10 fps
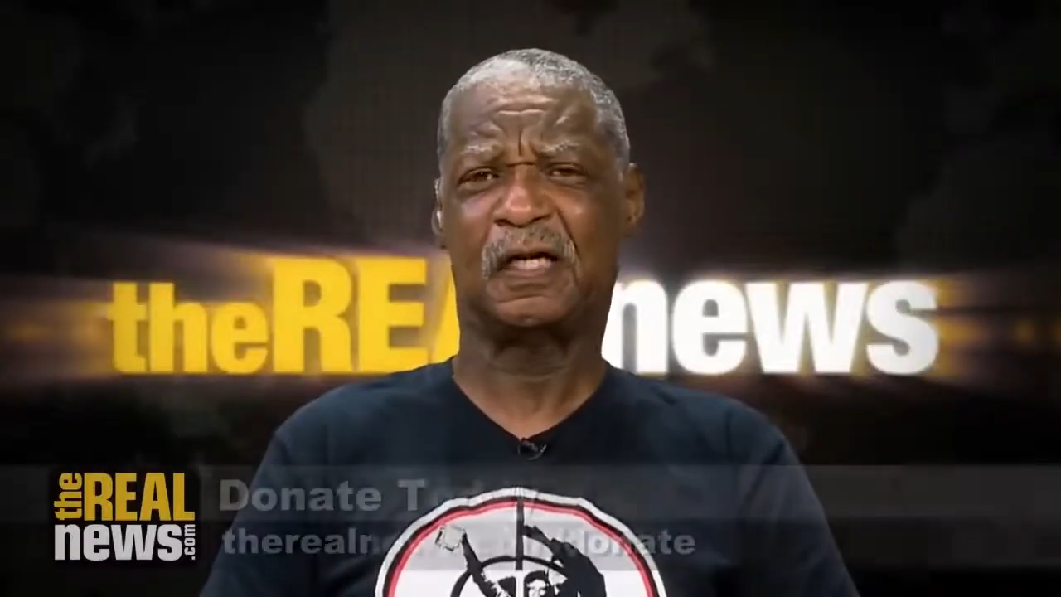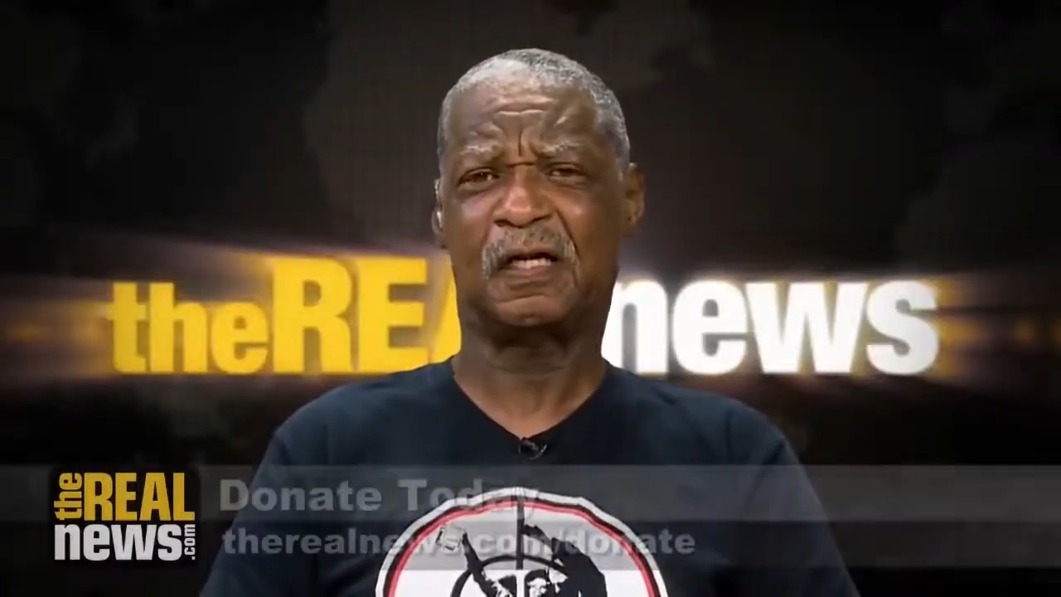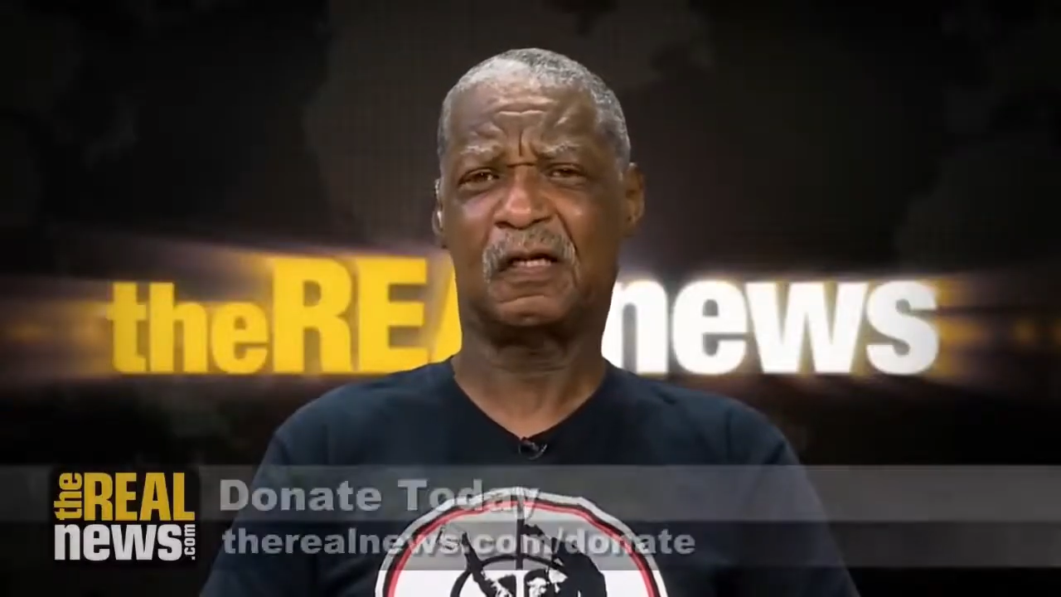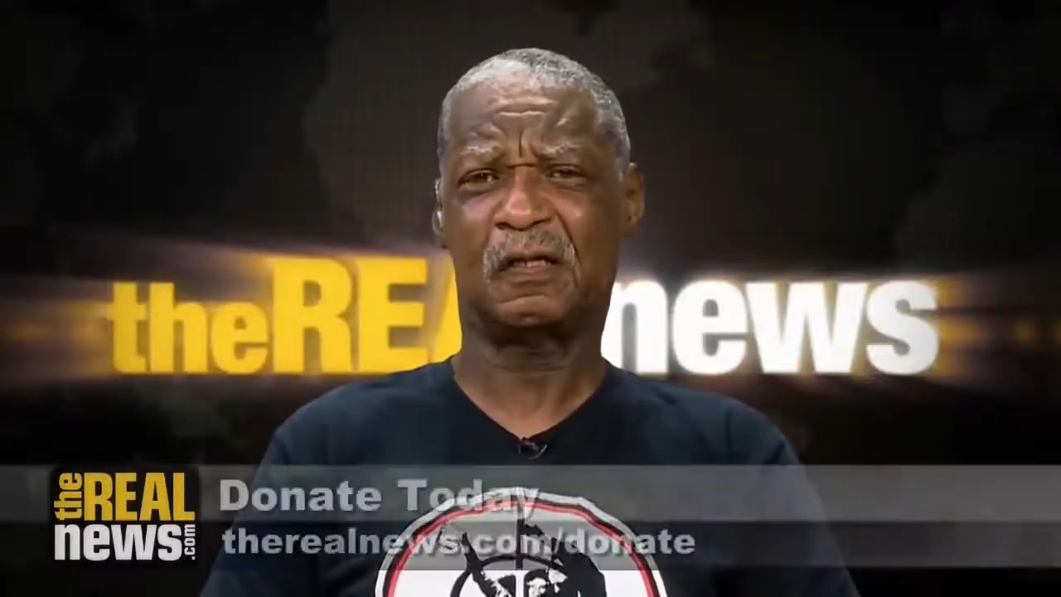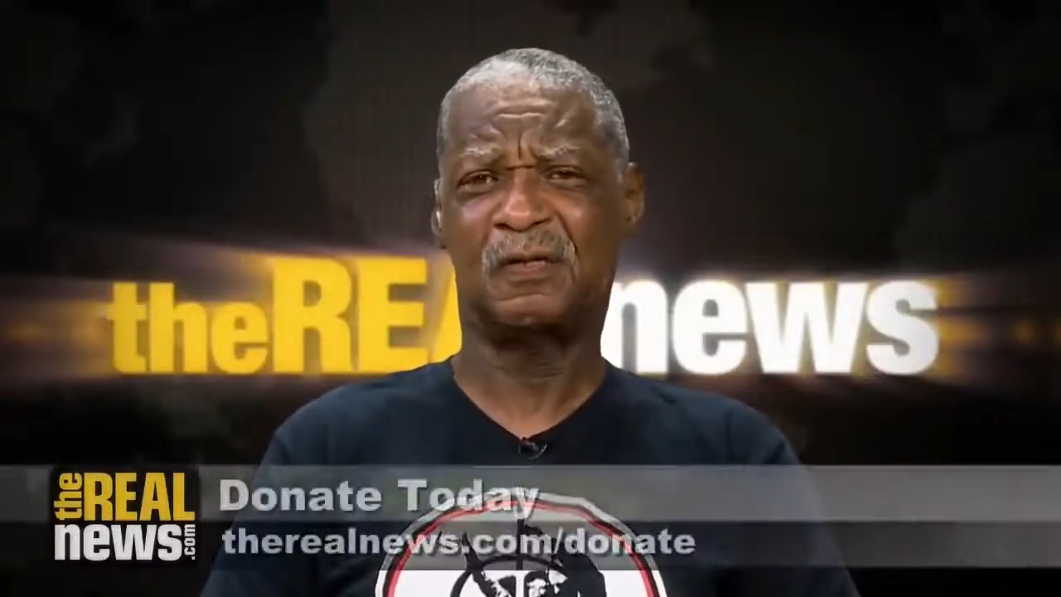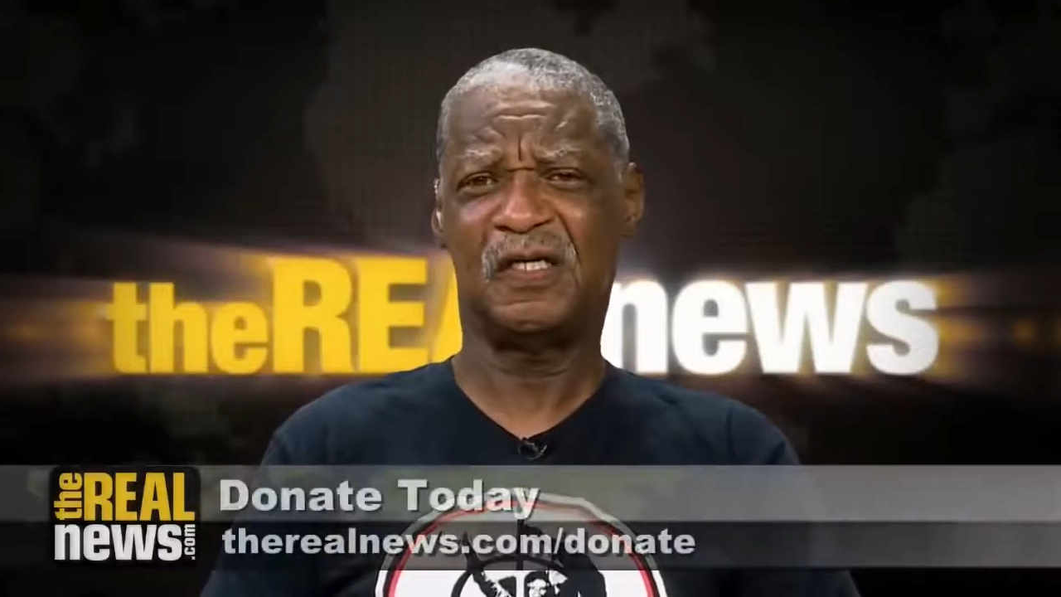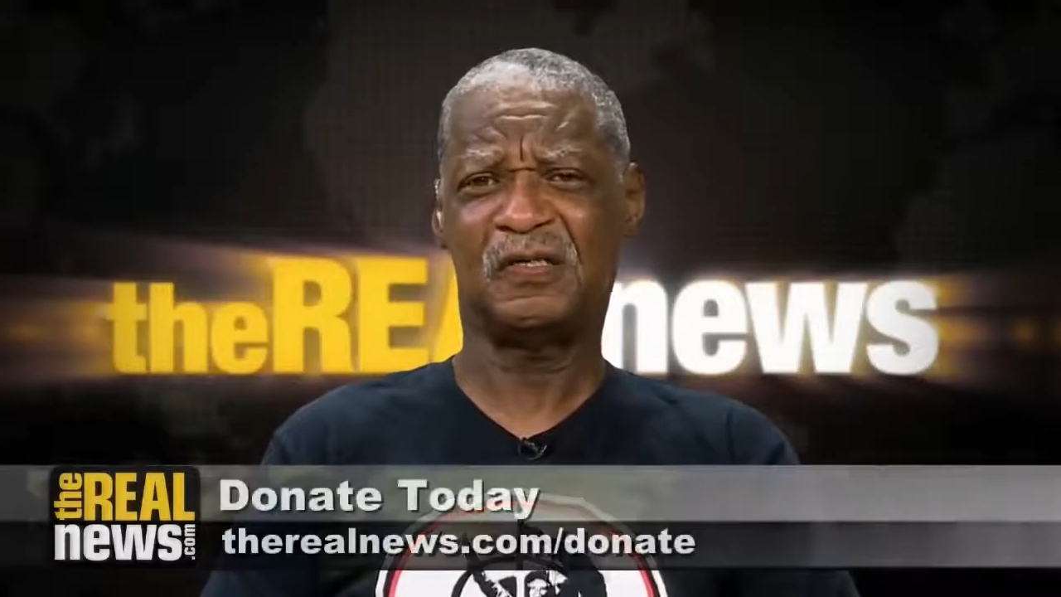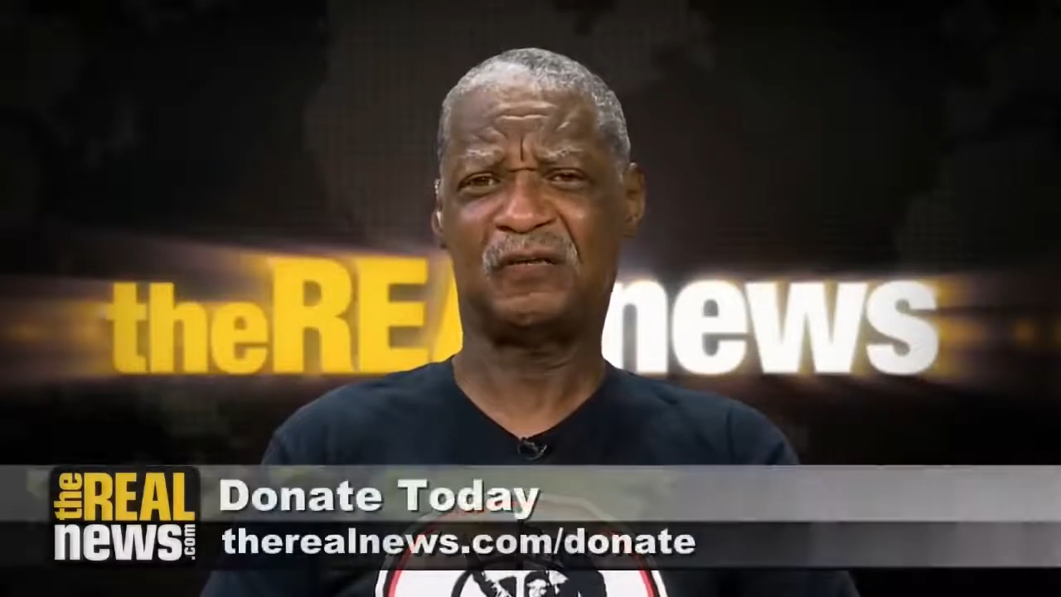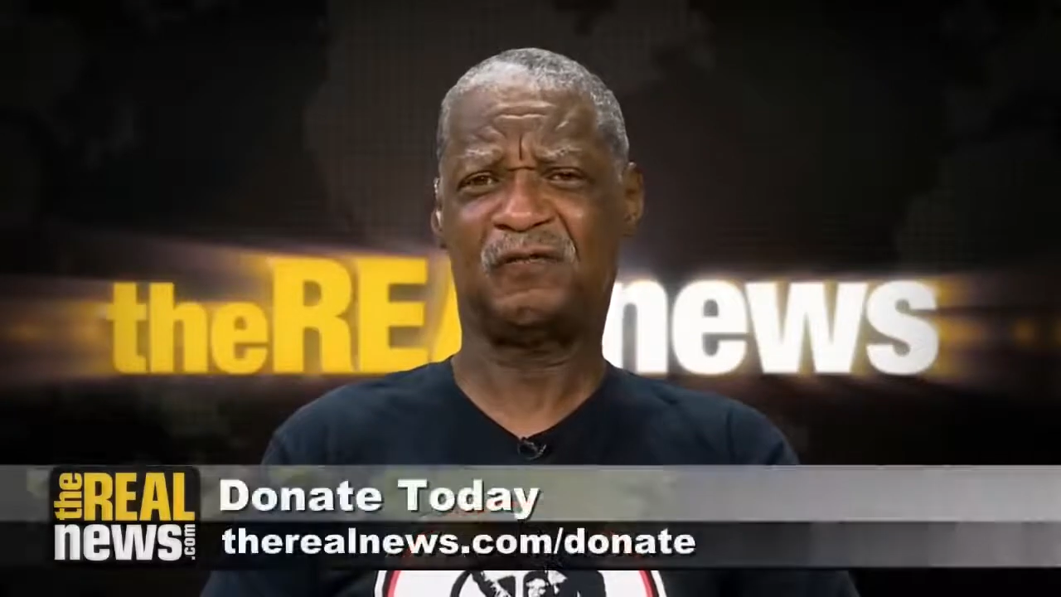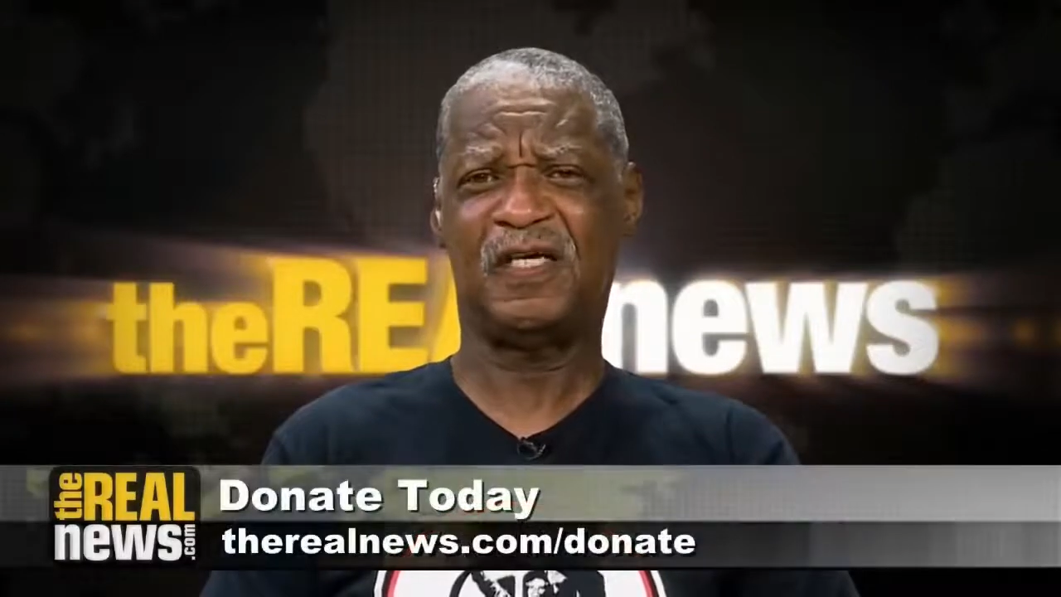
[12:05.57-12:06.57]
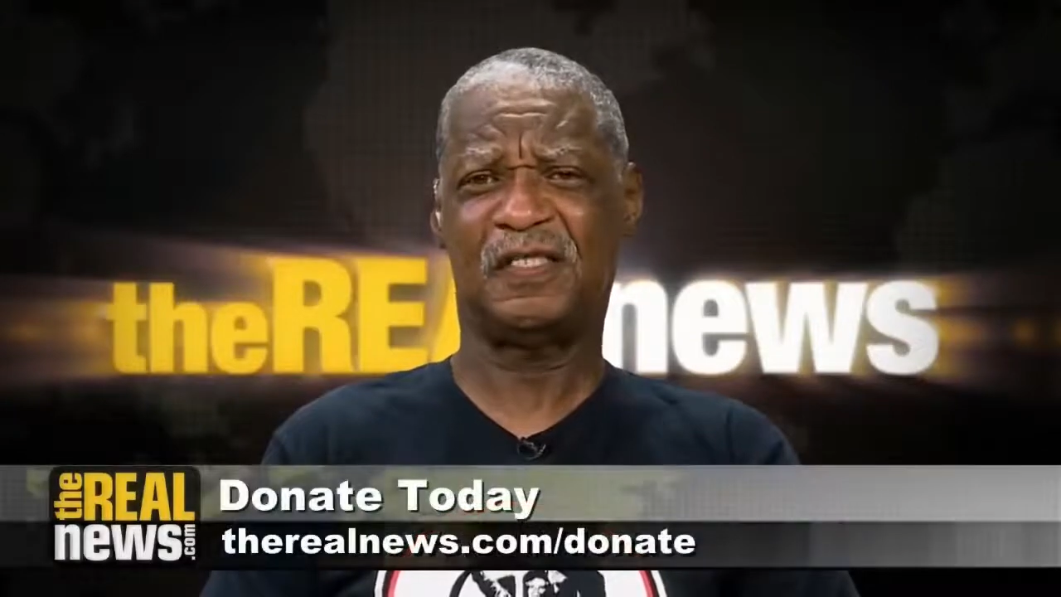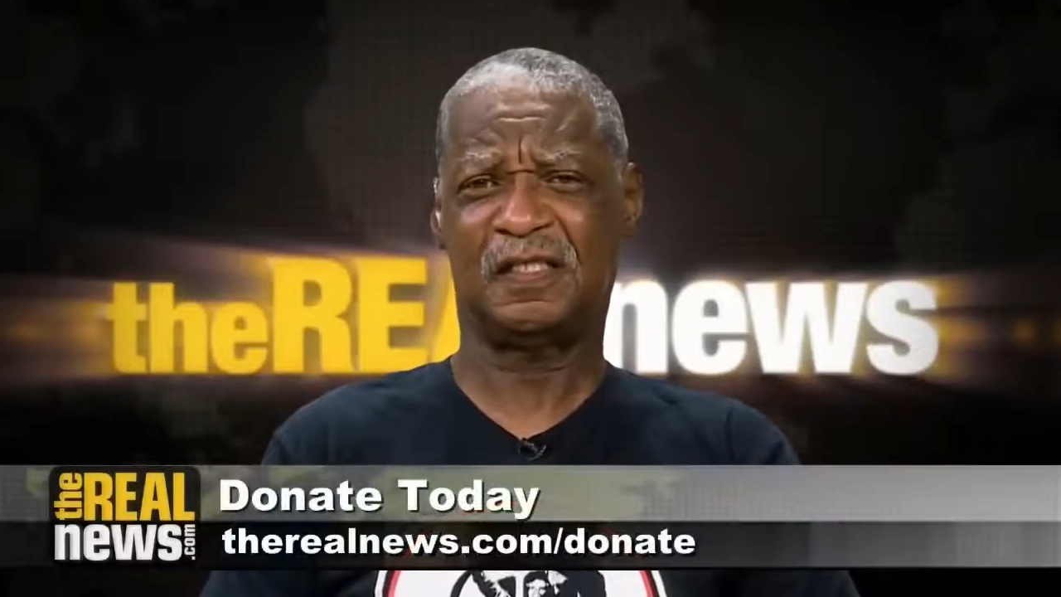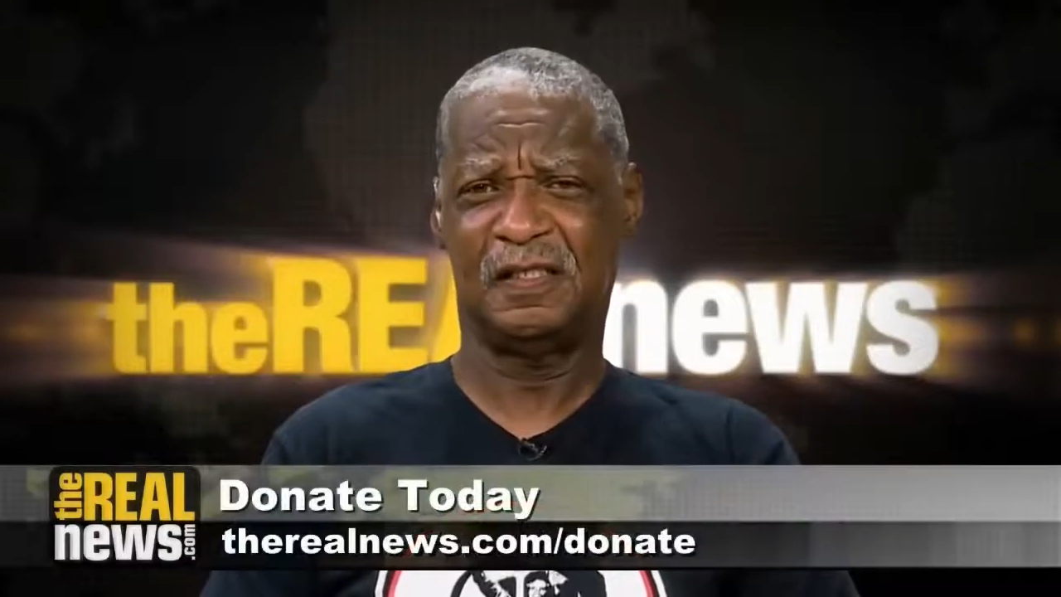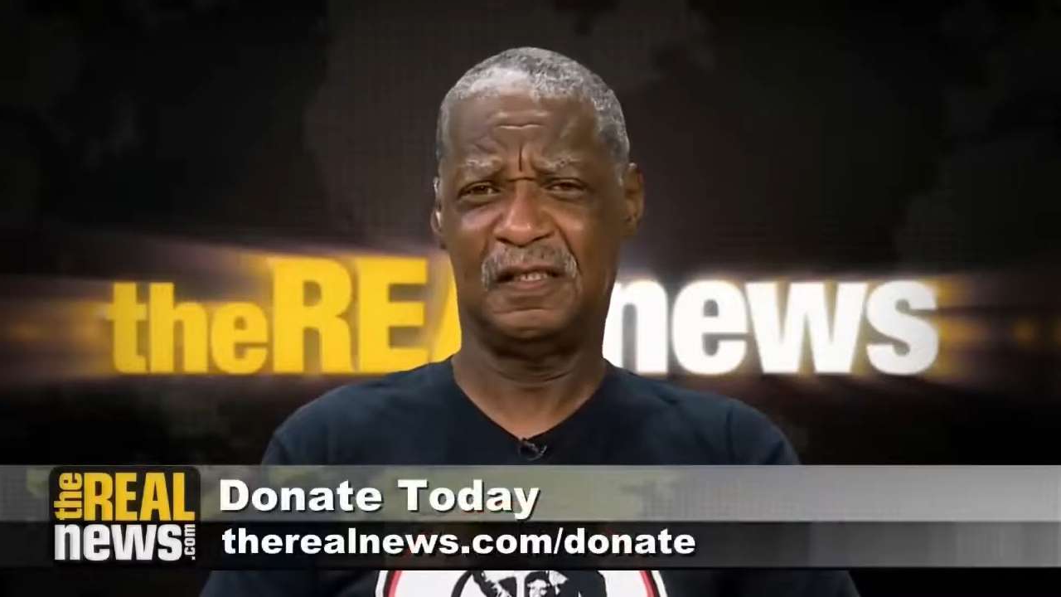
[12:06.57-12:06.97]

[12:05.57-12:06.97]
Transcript: armies facing